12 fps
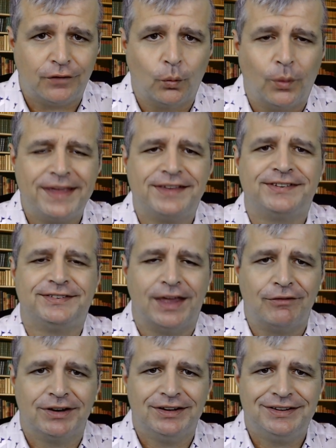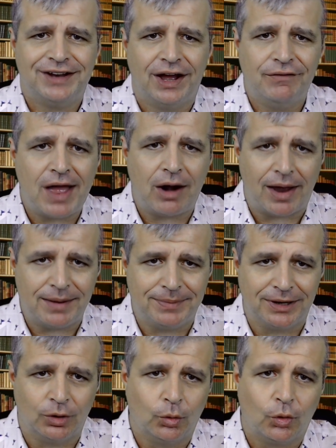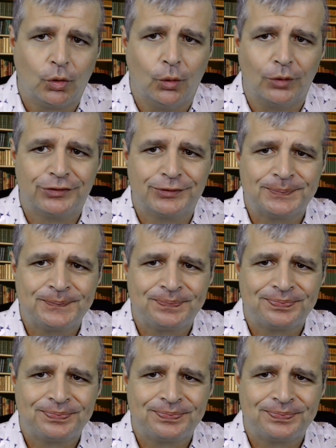for week 7 of our admin law course.